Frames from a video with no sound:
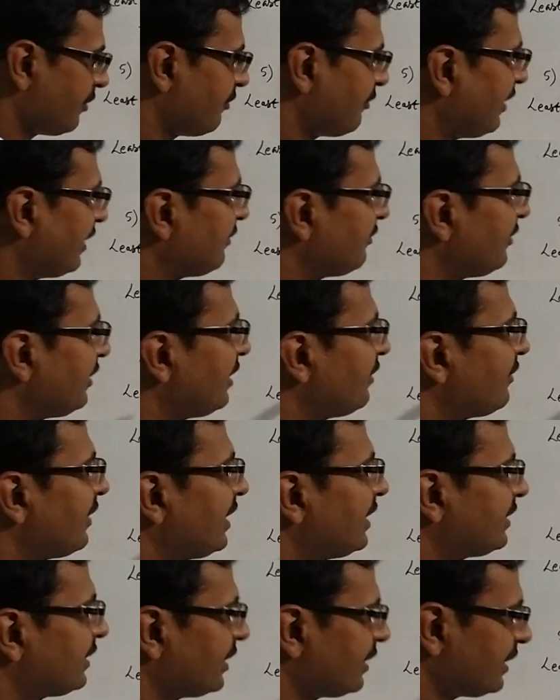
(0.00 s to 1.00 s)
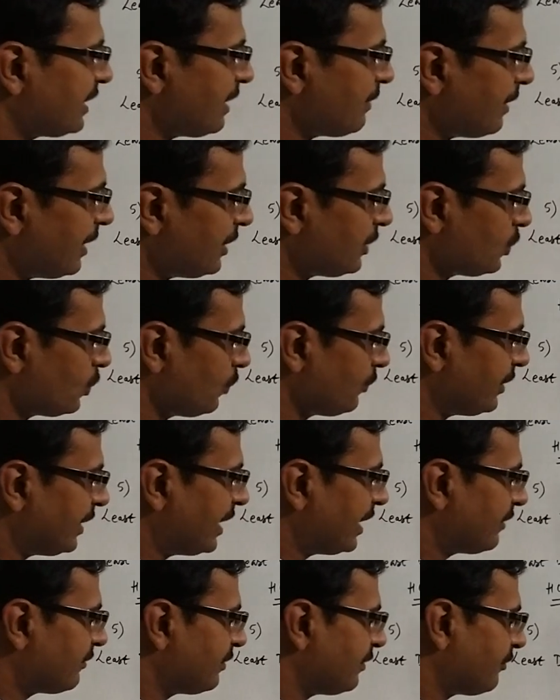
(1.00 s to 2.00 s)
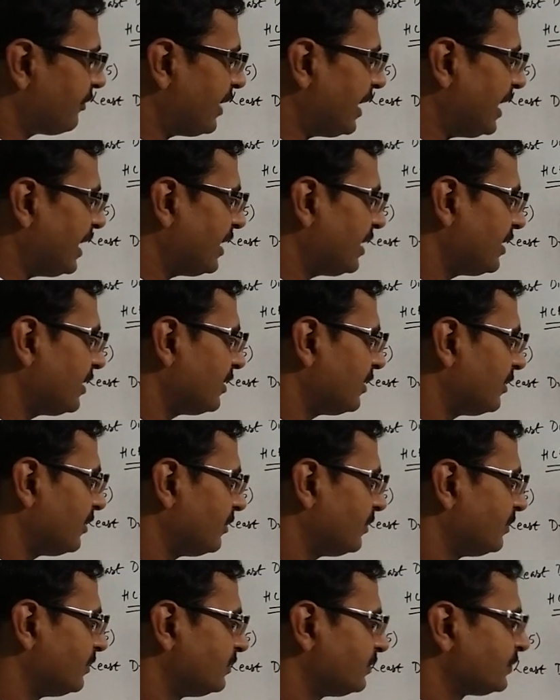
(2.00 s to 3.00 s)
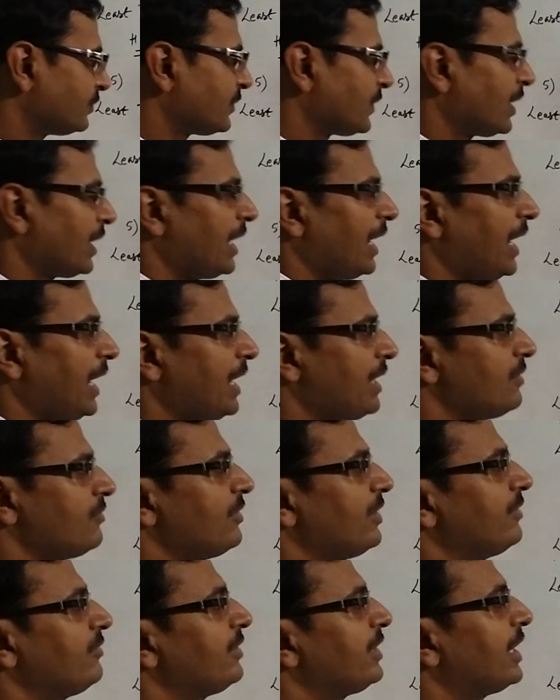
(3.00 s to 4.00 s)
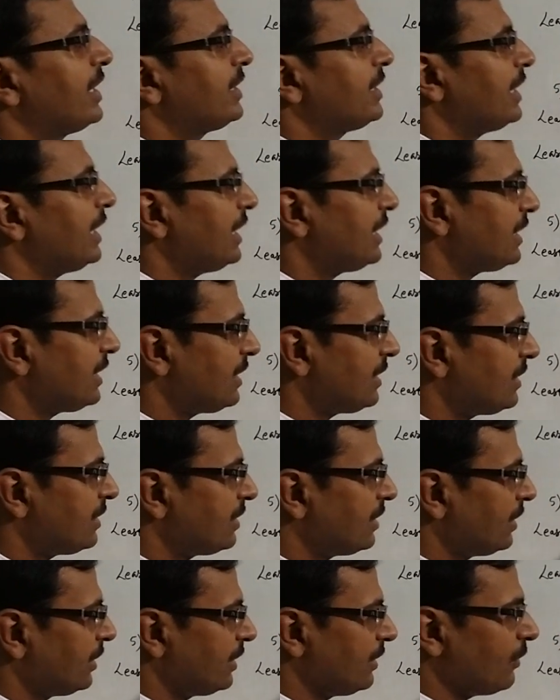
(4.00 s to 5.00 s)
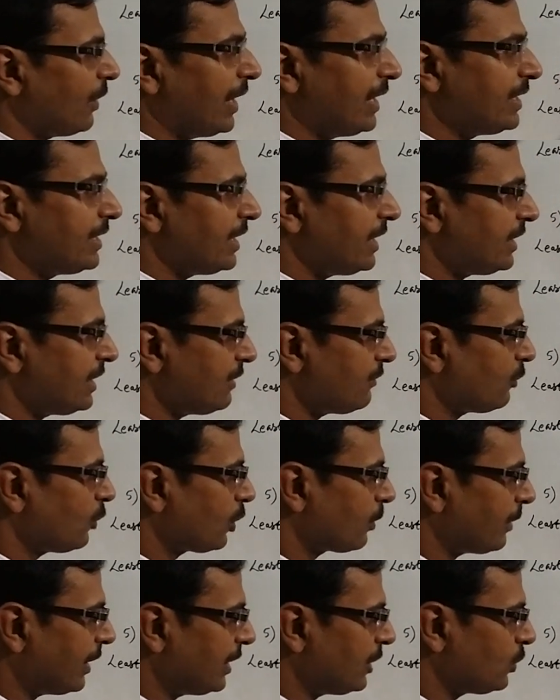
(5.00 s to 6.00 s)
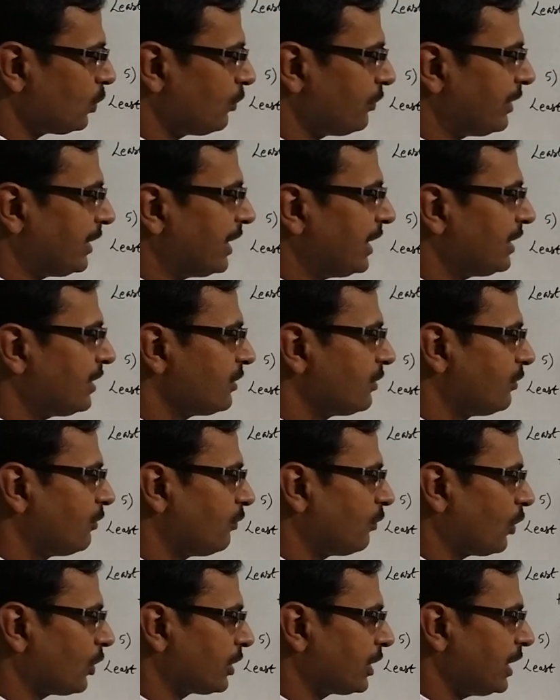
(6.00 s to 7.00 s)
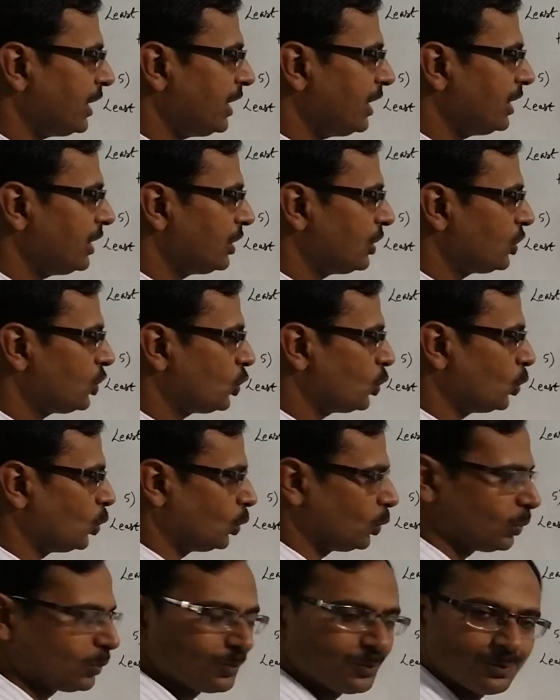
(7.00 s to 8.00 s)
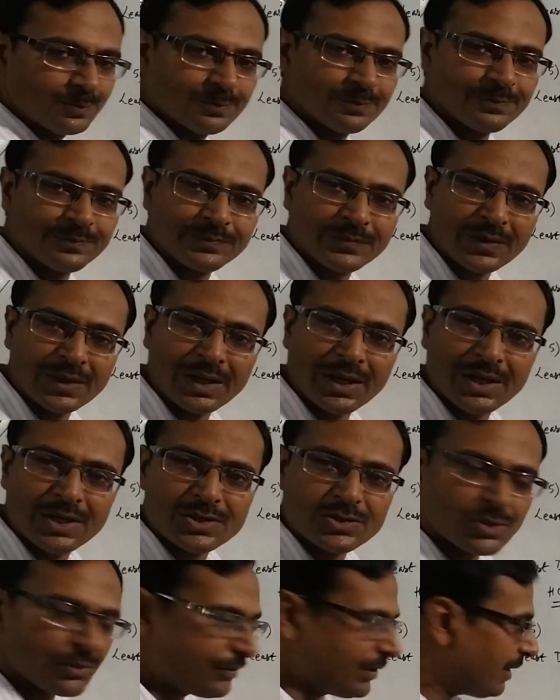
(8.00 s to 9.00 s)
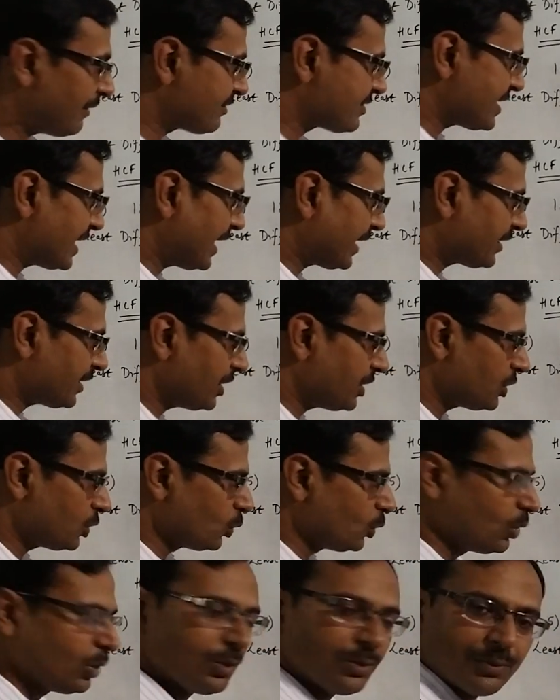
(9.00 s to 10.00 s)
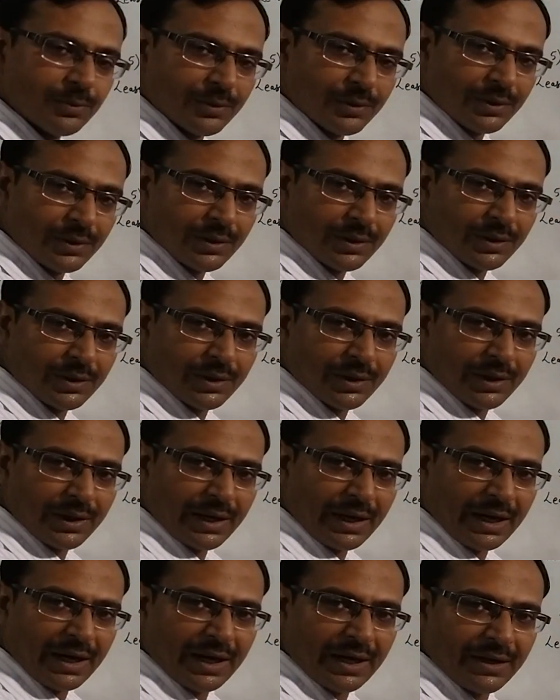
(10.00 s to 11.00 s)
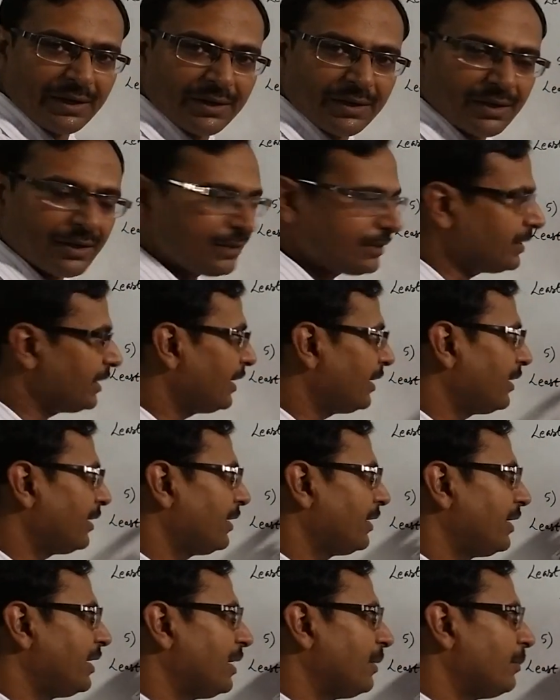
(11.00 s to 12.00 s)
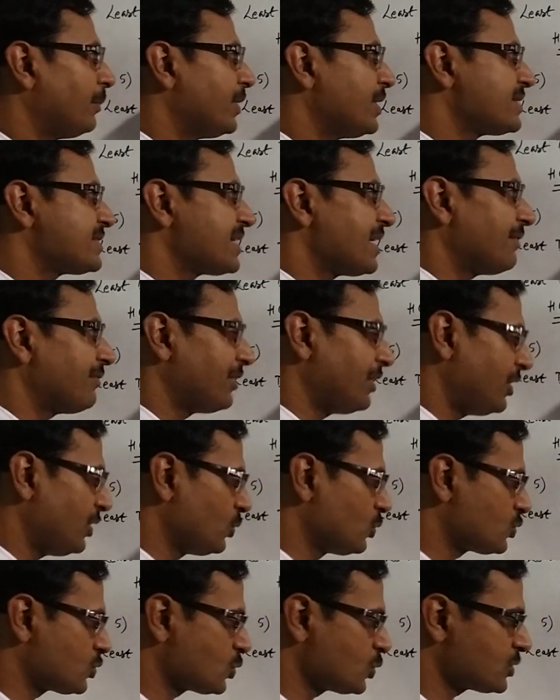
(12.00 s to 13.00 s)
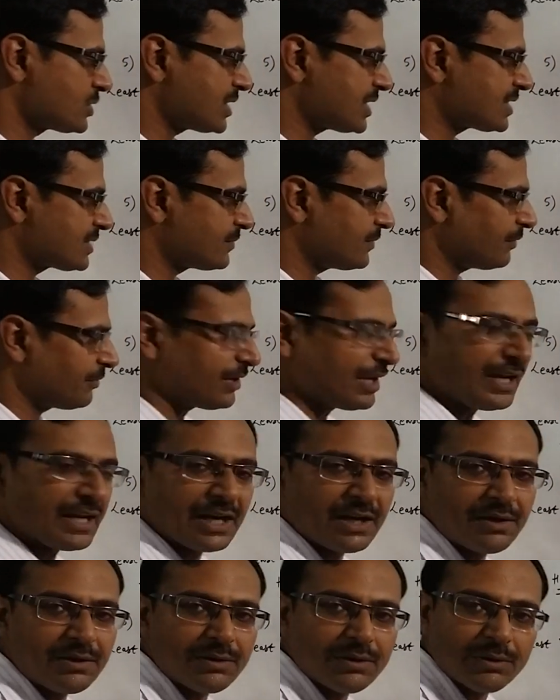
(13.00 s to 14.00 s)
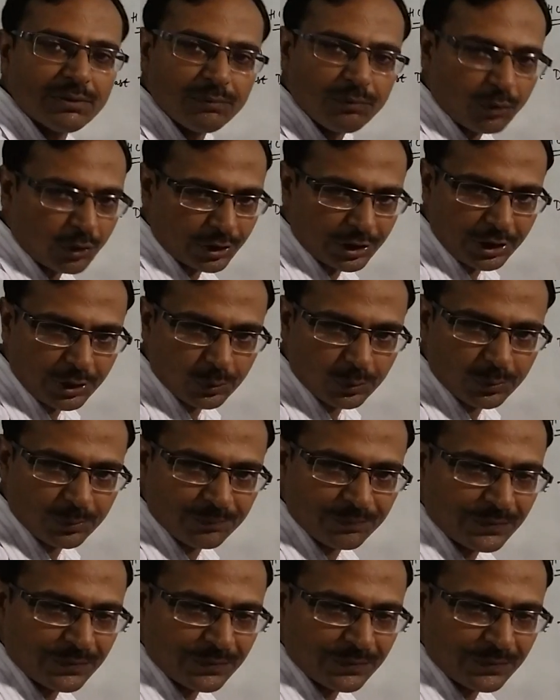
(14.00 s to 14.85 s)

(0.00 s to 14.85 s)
When we divide 30 by 2, we get 15. And when we get divide 84 by 2, we get 42. So we have selected 2 and the numbers have reduced to 6, 15 and 42.